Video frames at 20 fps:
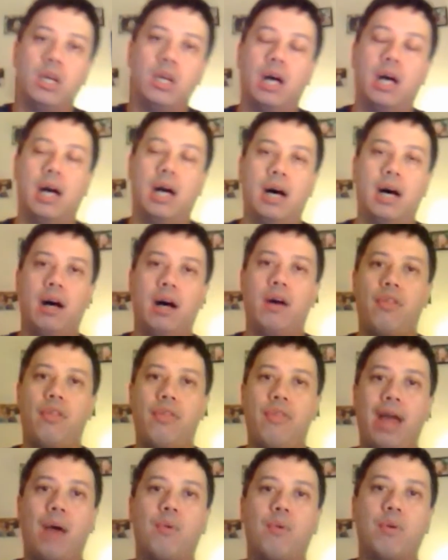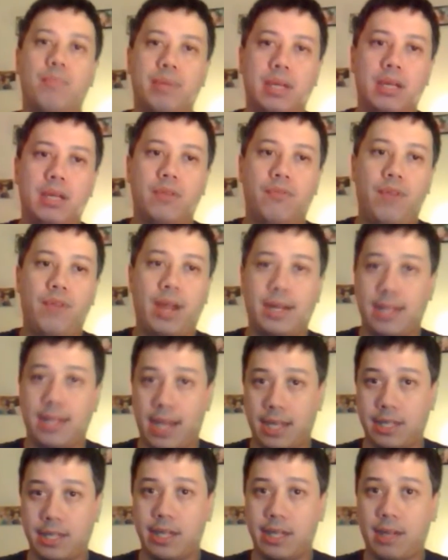That will be
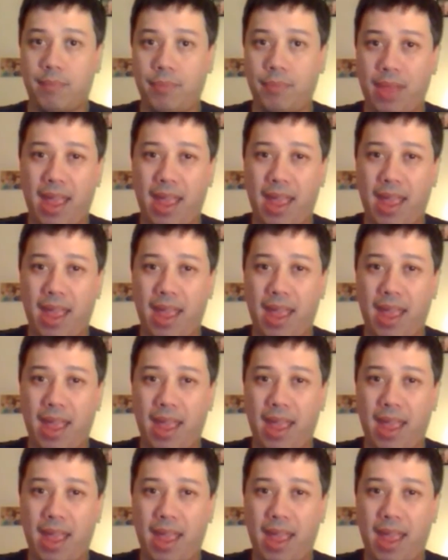fantastic.